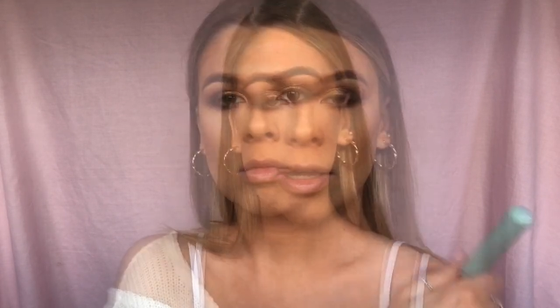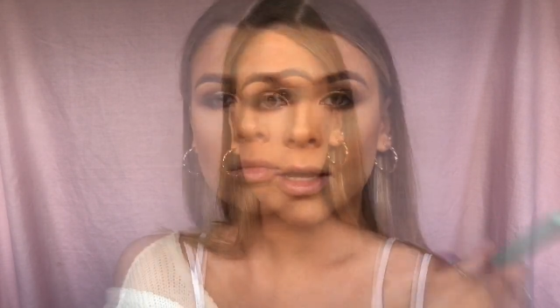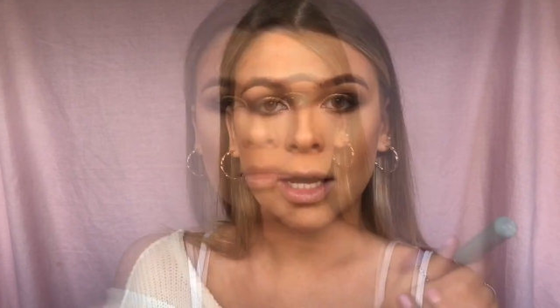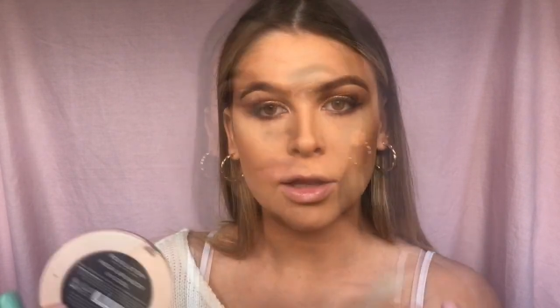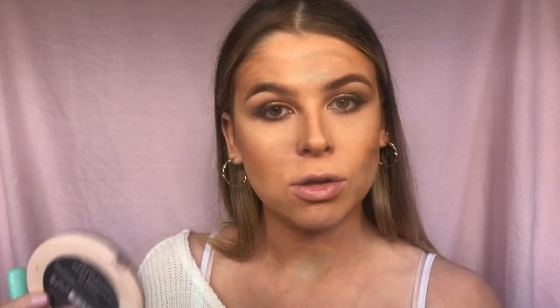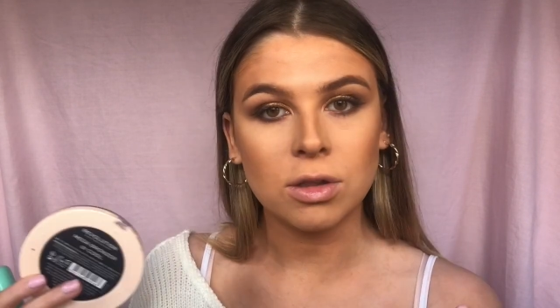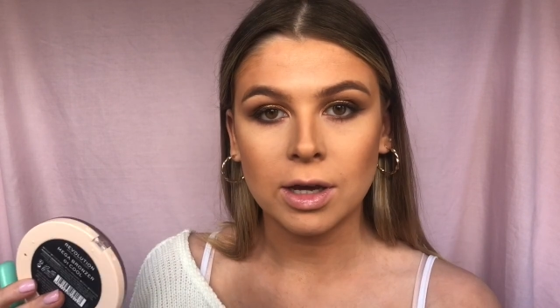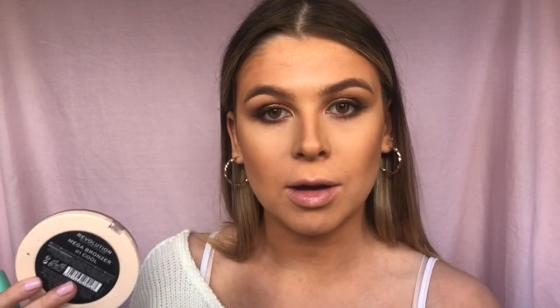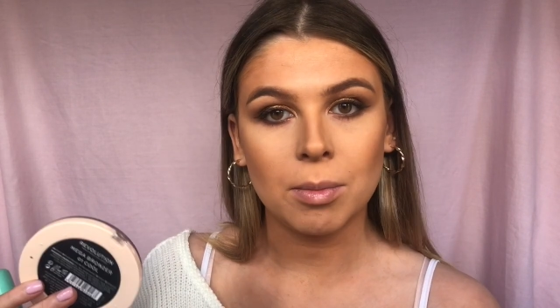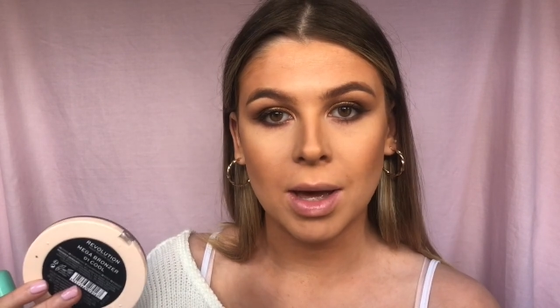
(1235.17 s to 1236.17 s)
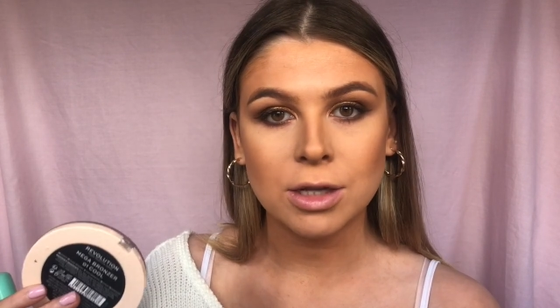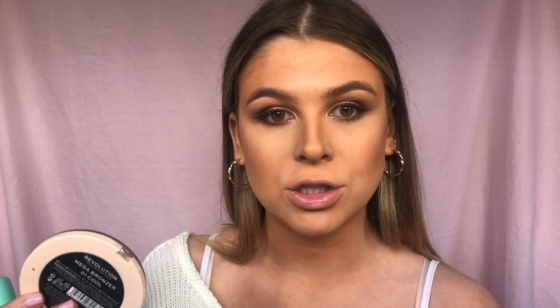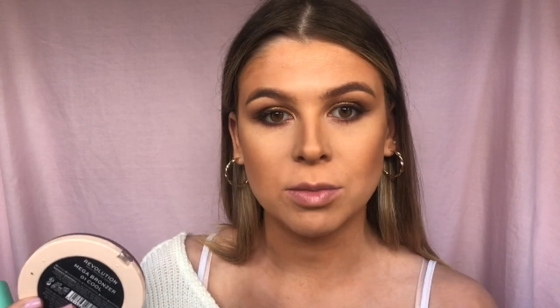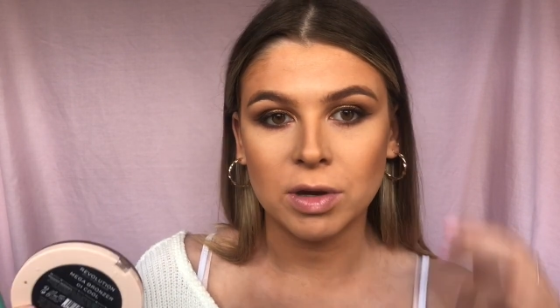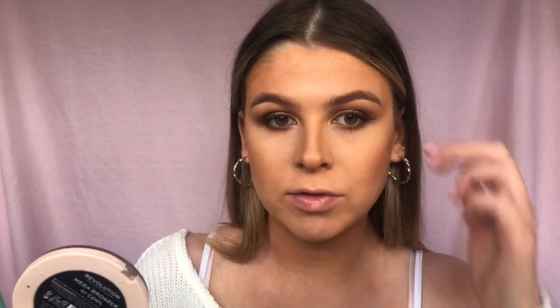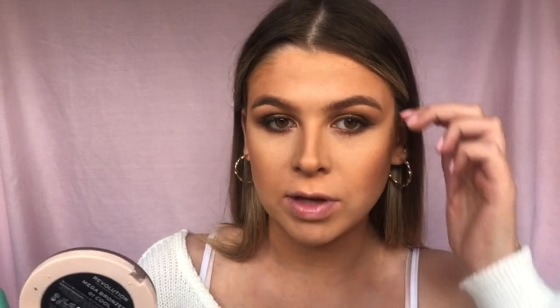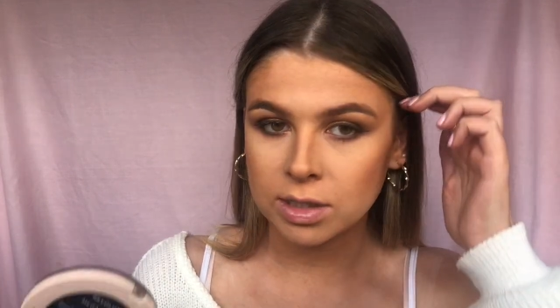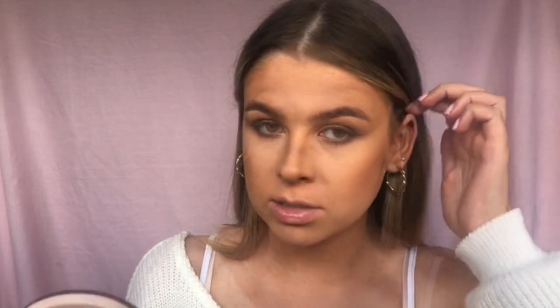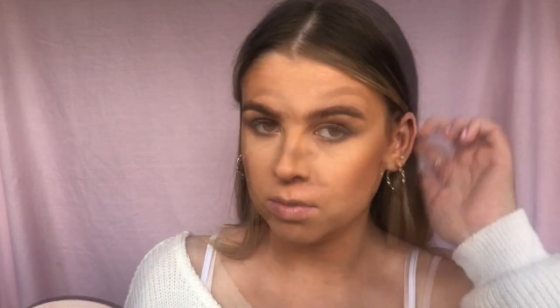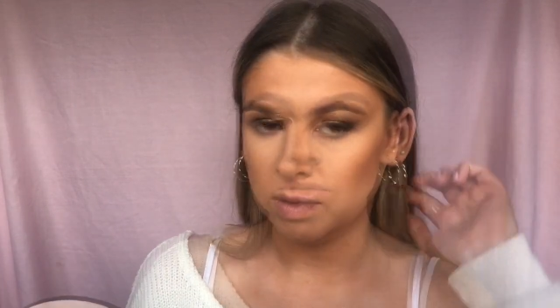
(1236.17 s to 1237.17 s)
I look like I'm matching my
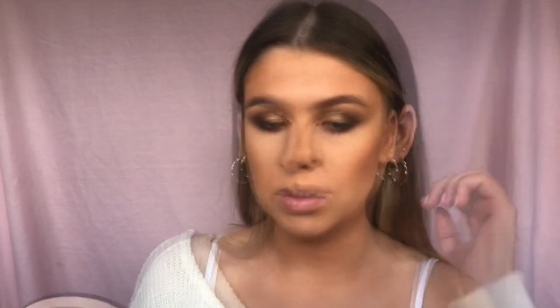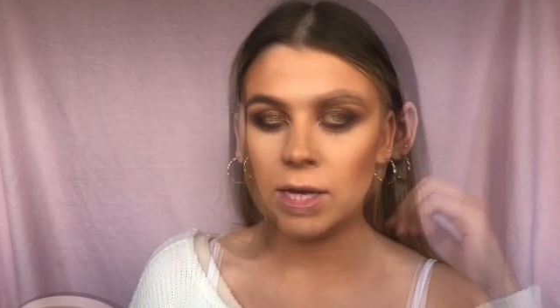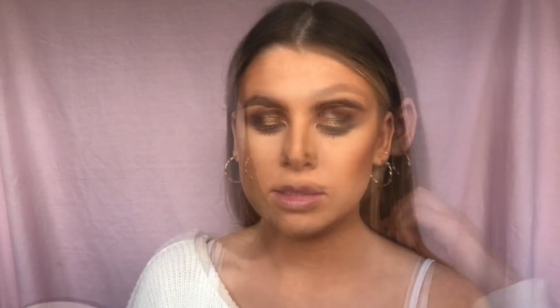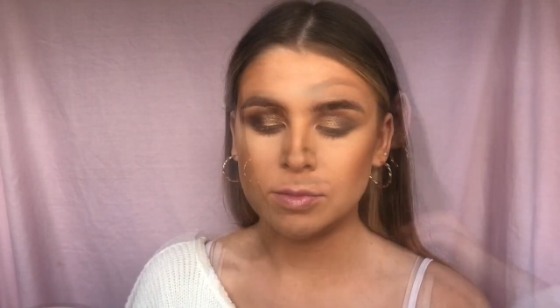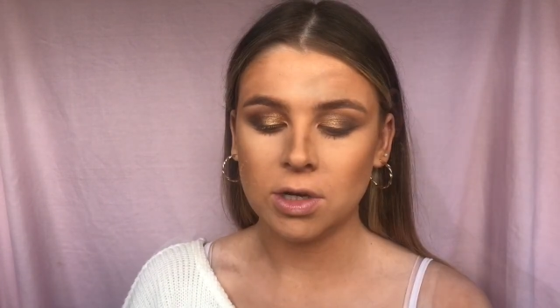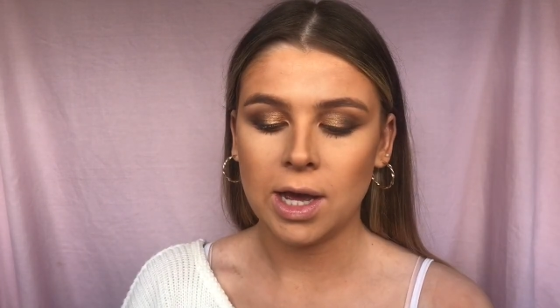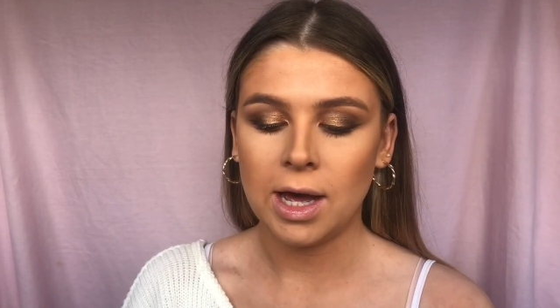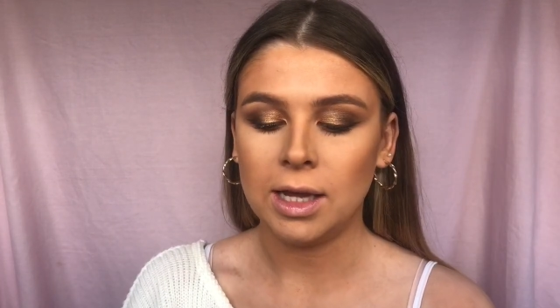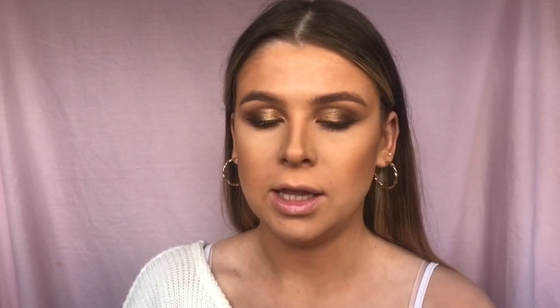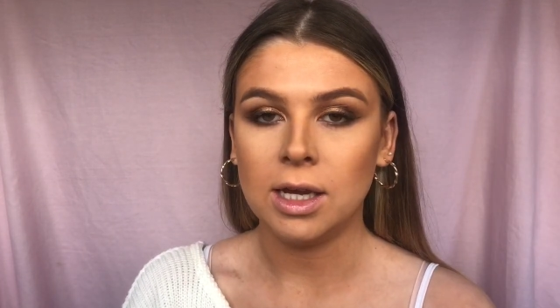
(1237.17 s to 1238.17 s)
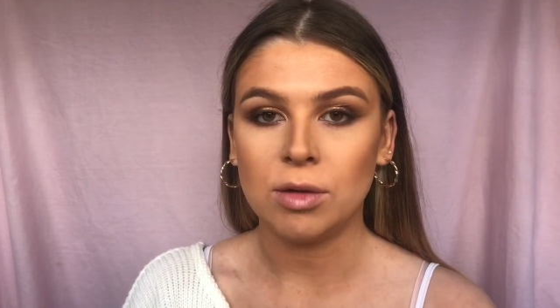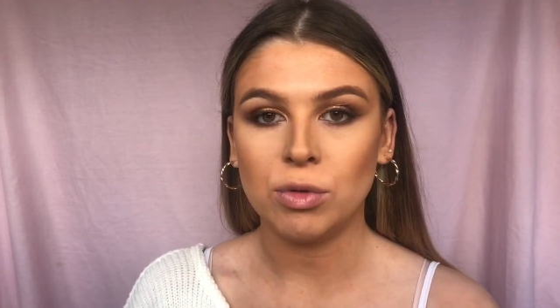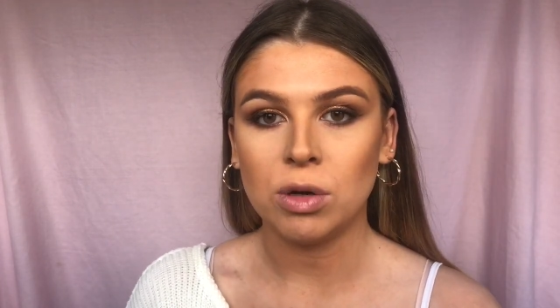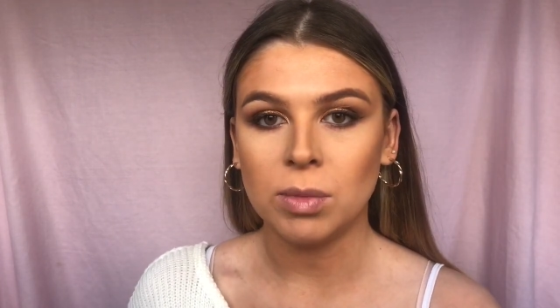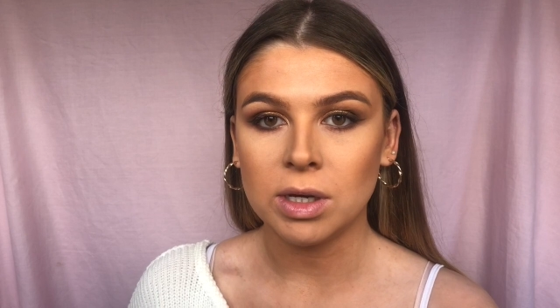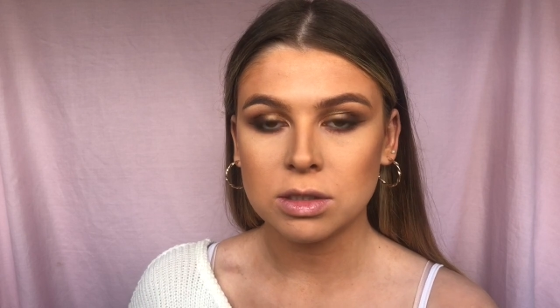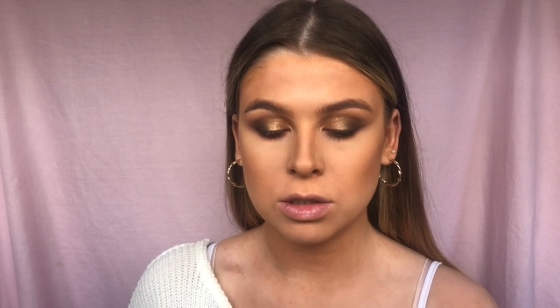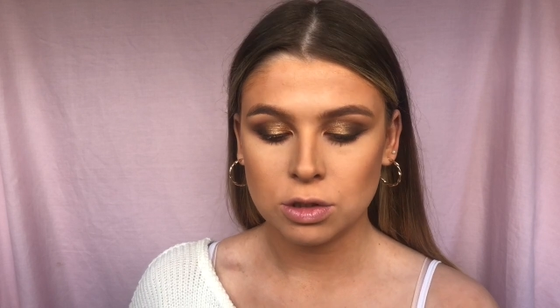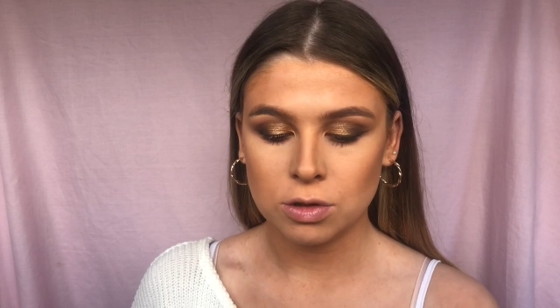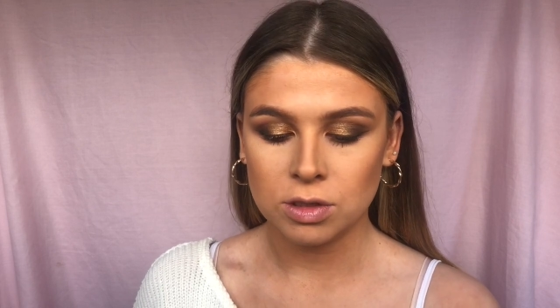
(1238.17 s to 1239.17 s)
face a wee bit more. Next I'm going to highlight, and I'm going to mix
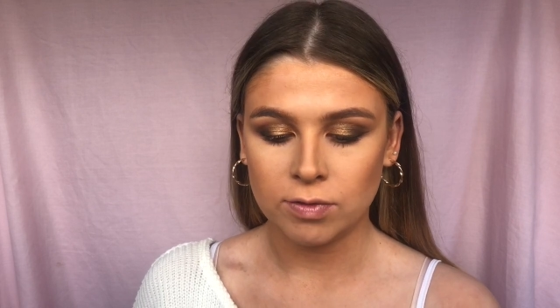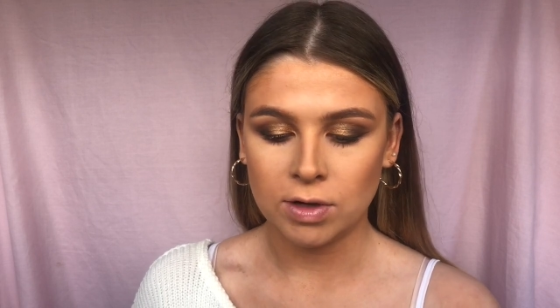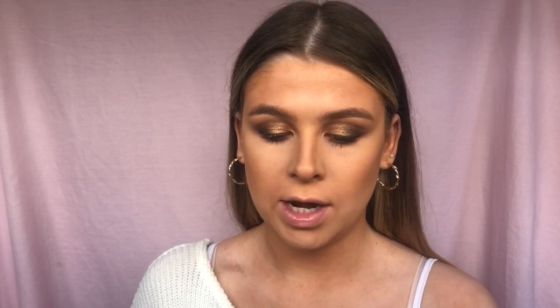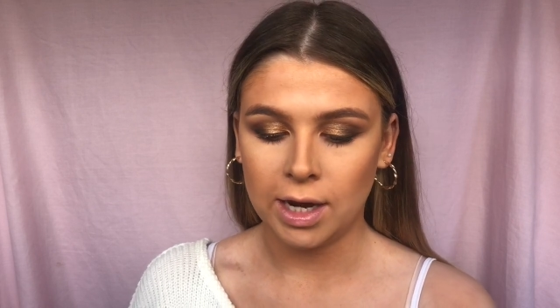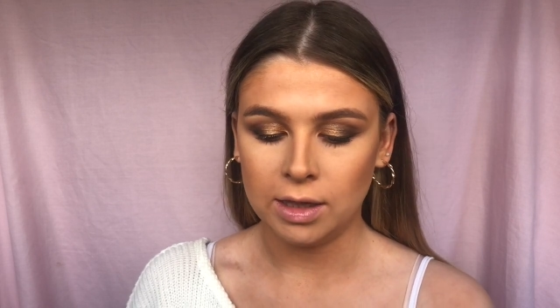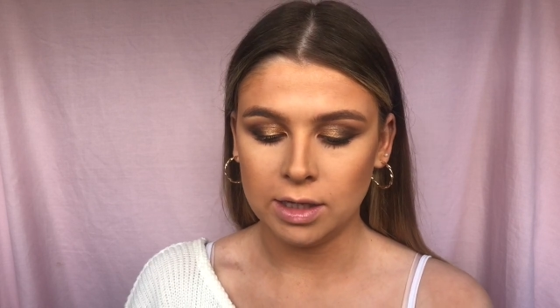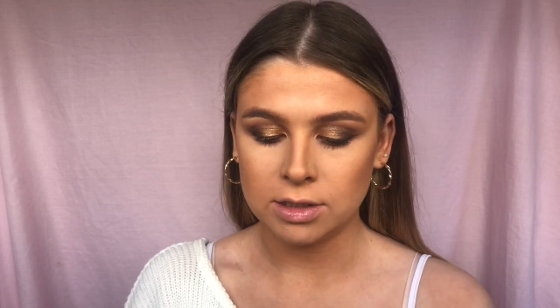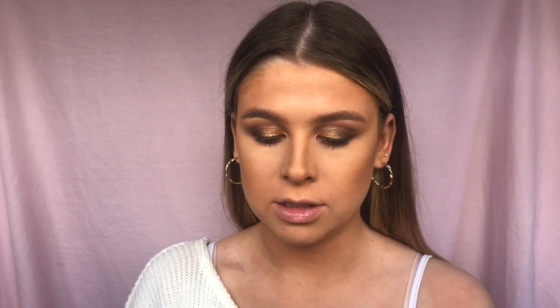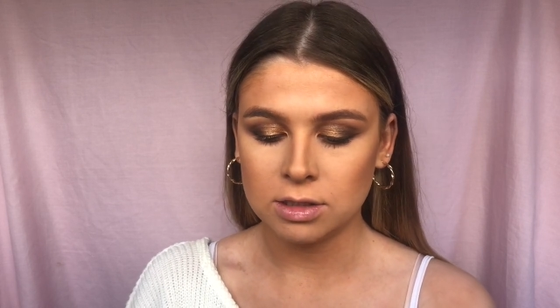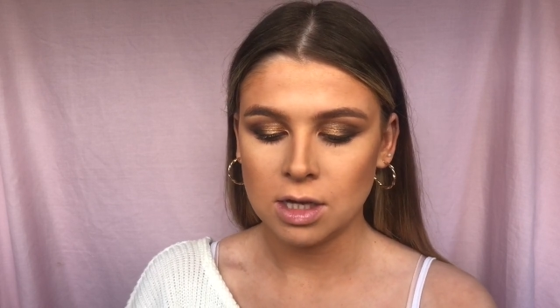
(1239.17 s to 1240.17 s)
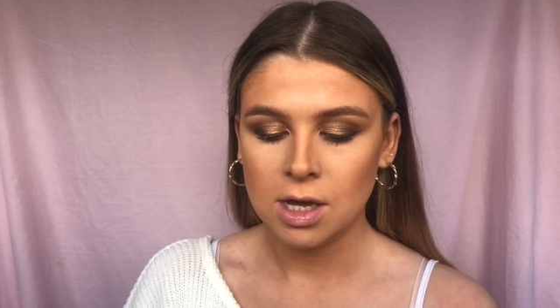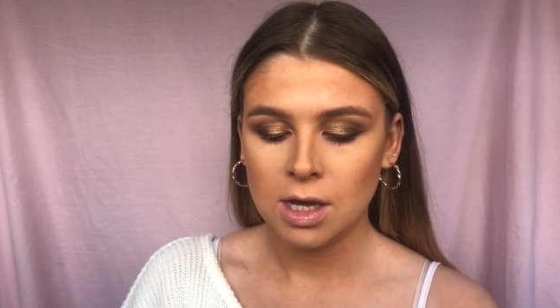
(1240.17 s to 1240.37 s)
two different highlighters.